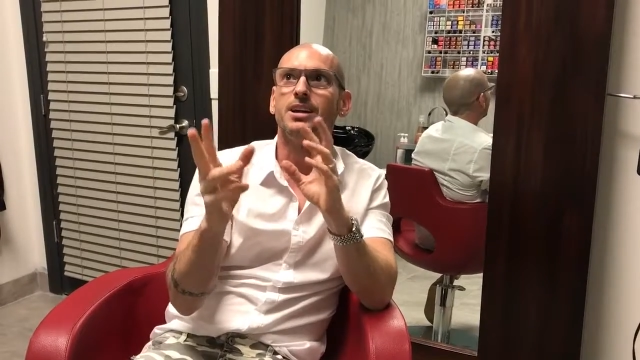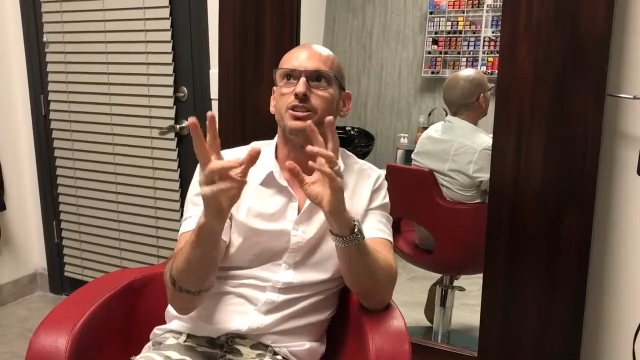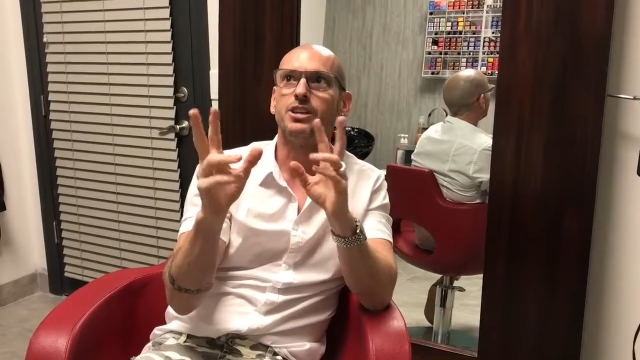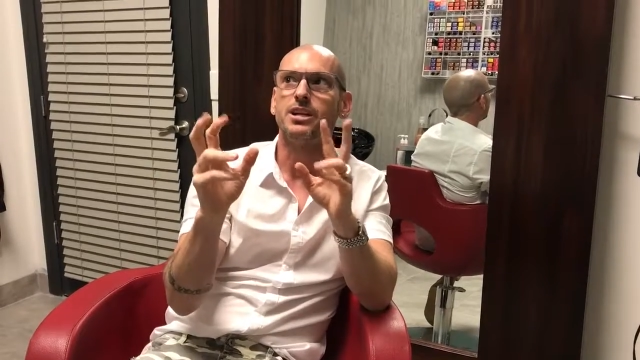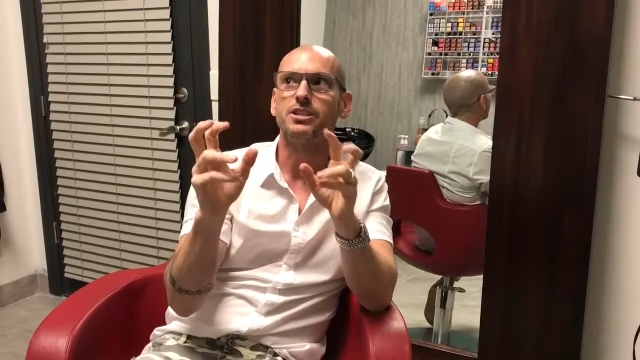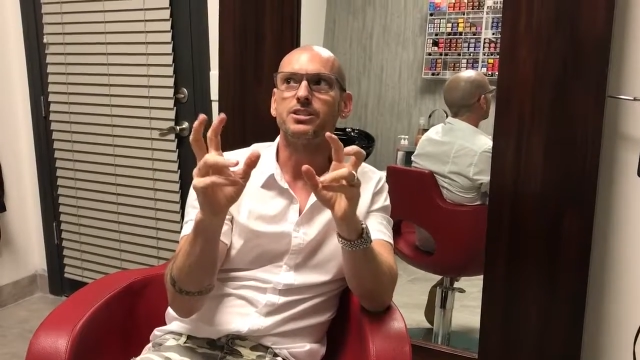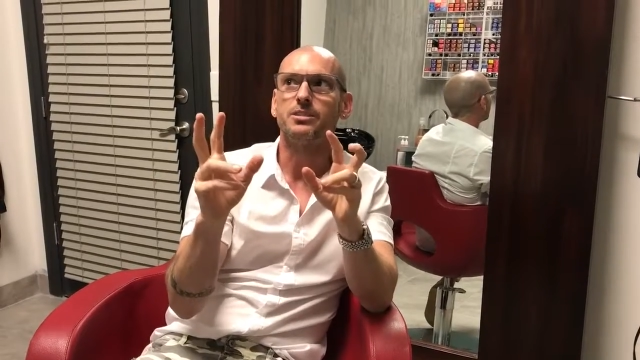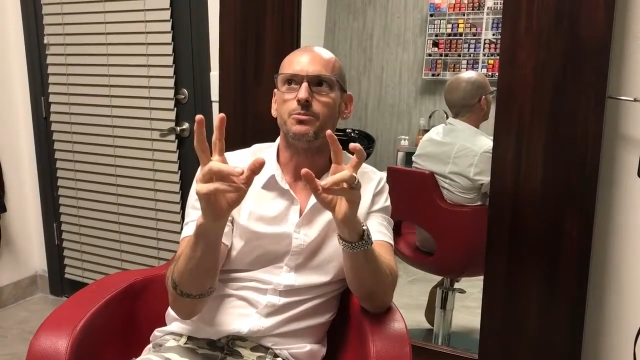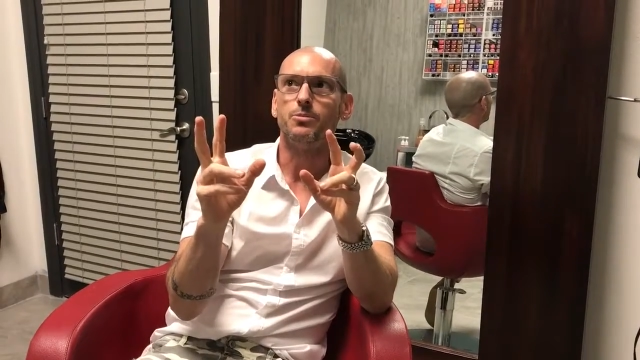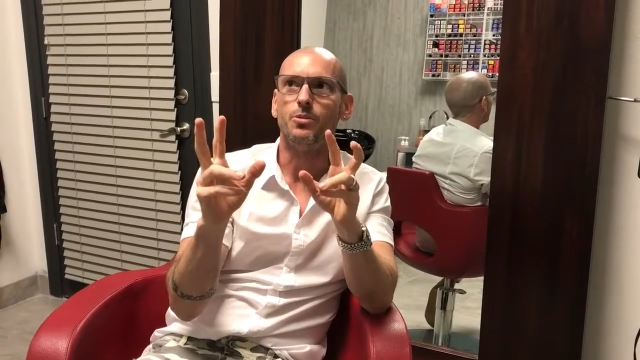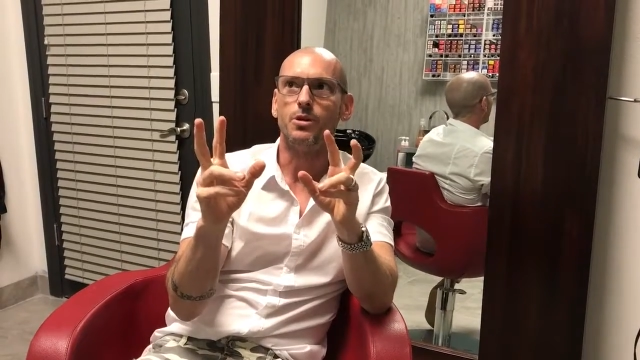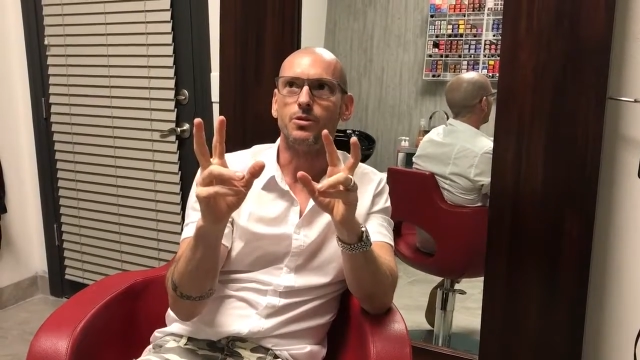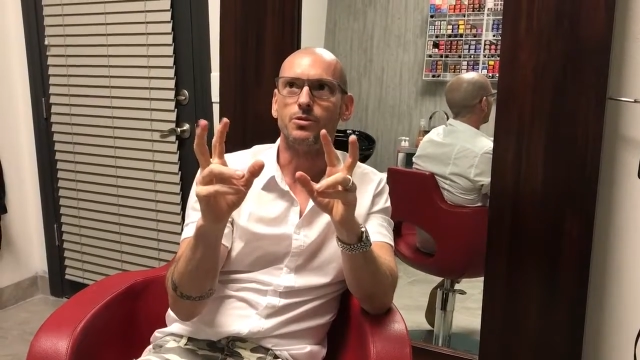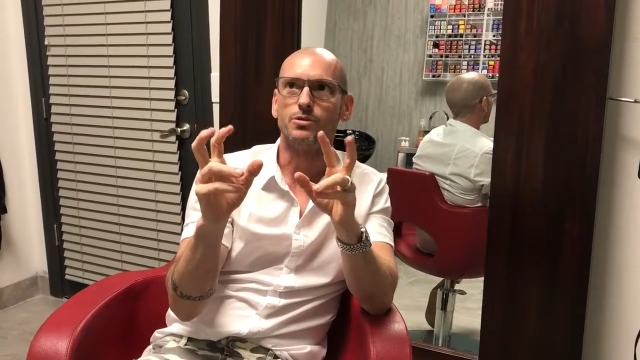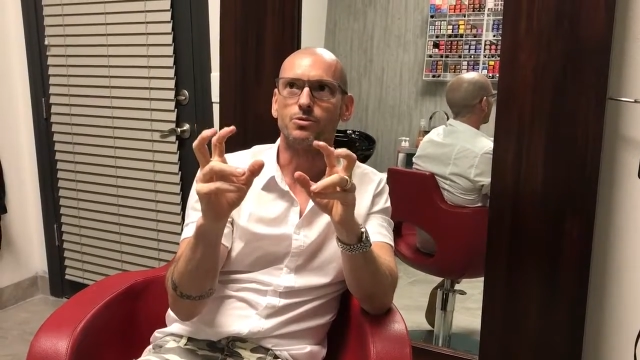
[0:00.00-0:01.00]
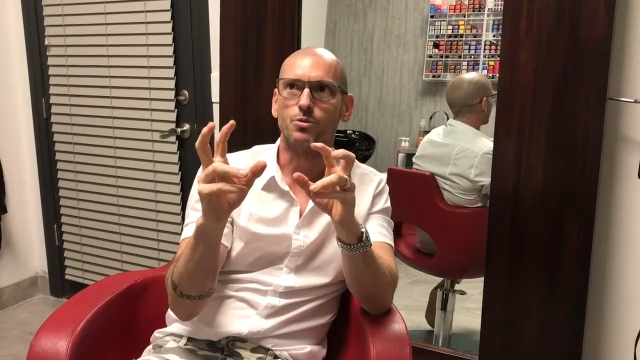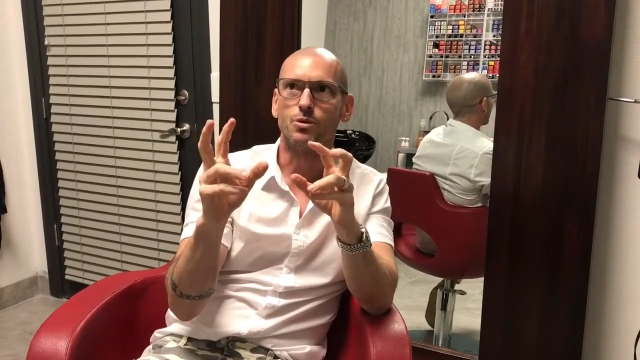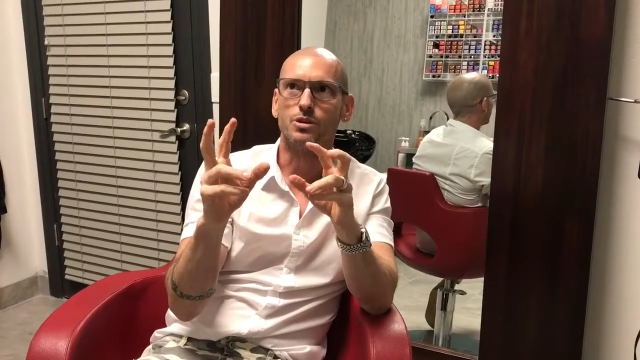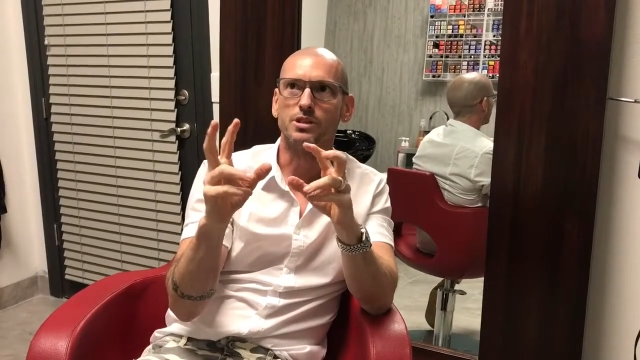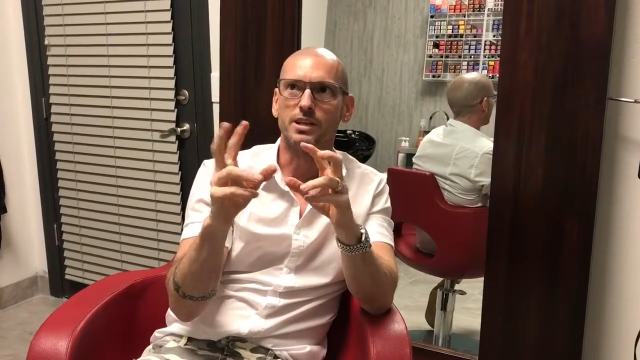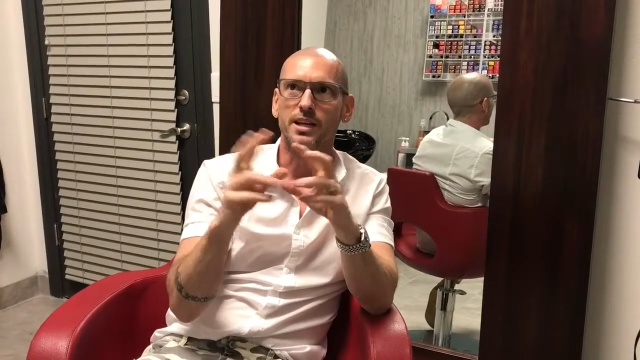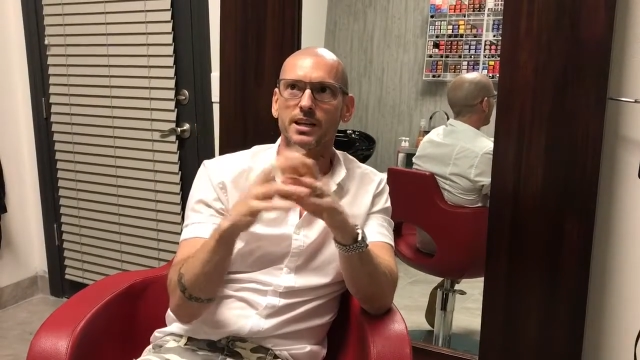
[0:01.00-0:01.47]
Change is one of those
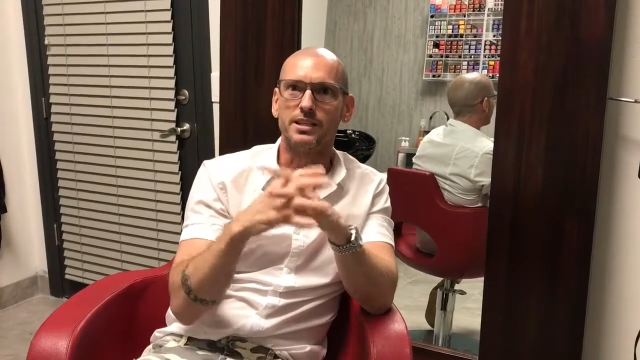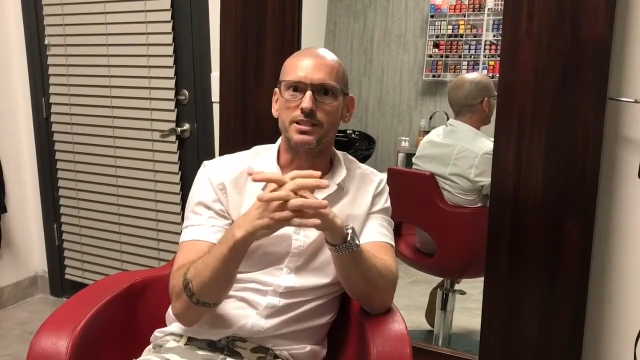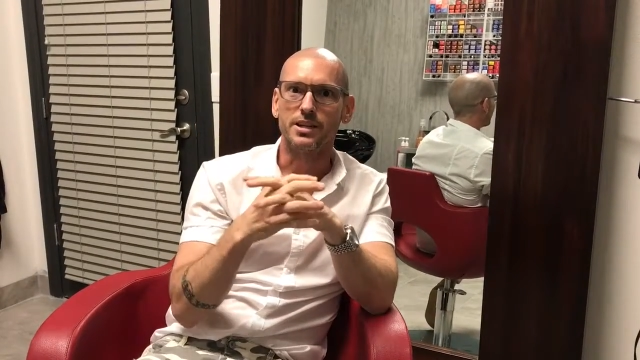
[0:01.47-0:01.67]
words that kind of